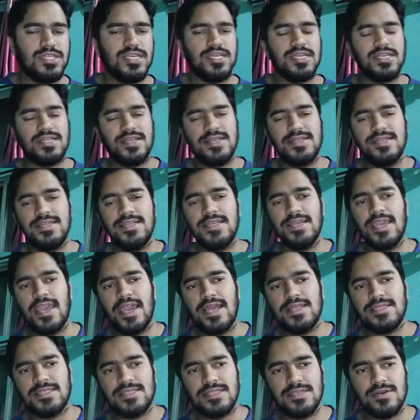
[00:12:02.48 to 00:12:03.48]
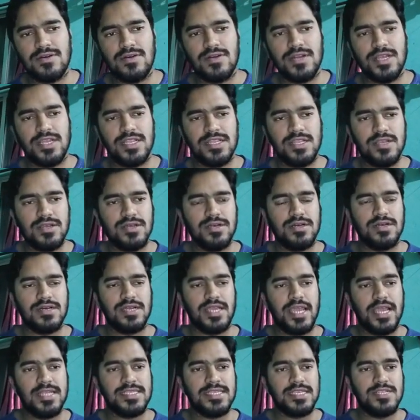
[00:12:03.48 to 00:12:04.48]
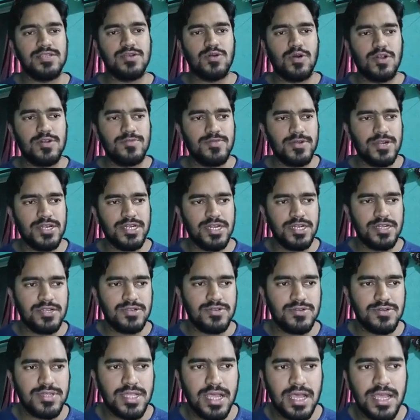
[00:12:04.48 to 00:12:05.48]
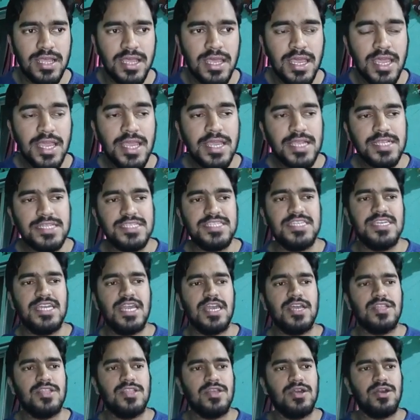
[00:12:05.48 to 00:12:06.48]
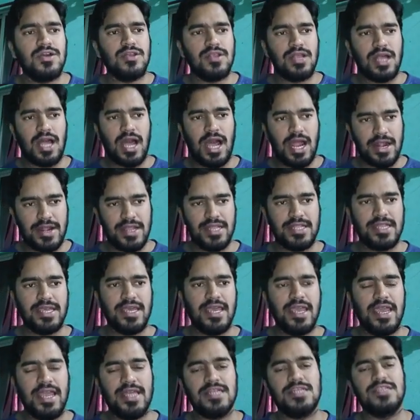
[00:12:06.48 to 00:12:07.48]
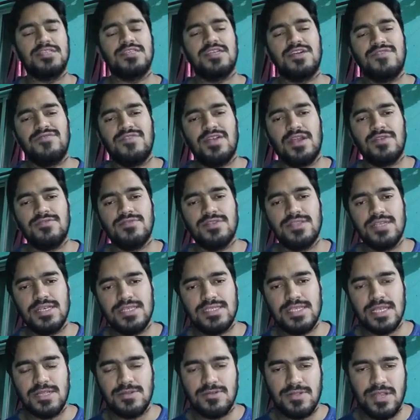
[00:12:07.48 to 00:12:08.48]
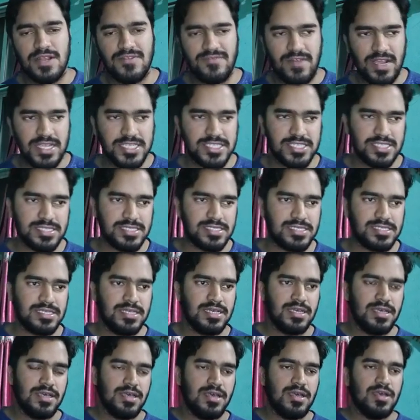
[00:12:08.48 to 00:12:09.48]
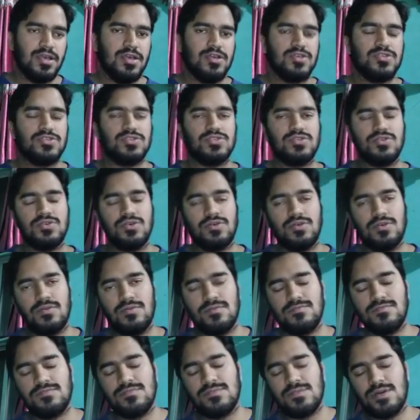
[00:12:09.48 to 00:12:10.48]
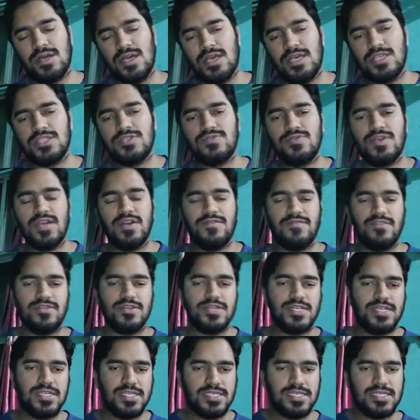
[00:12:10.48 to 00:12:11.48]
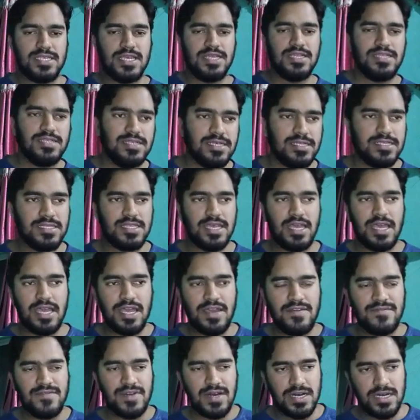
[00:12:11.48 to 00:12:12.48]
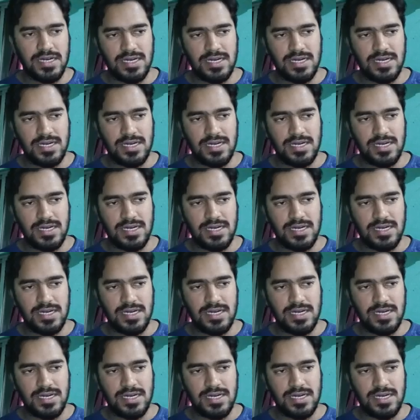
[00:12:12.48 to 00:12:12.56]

they readily gets incorporated into the DNA or RNA and interfere with the cellular functions. So as we have already said, they have